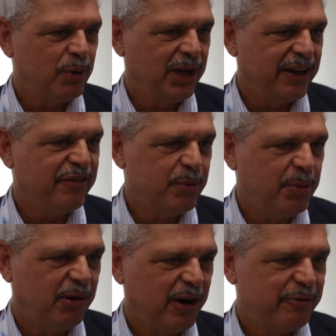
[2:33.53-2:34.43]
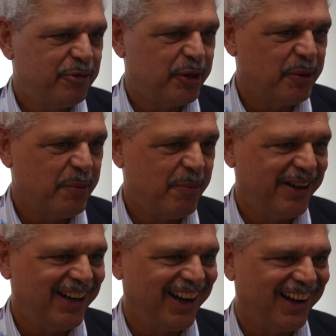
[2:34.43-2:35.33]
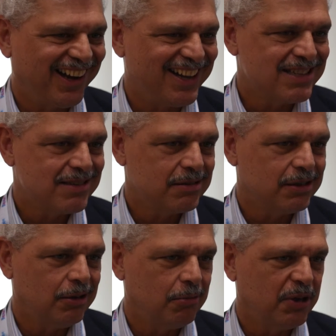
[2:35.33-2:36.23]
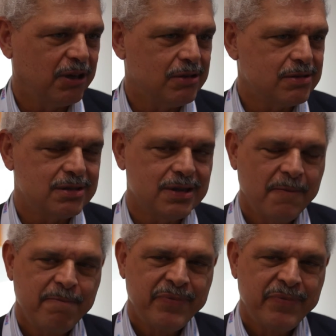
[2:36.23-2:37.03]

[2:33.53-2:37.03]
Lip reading: we'll give them a run for their money at least, you know, because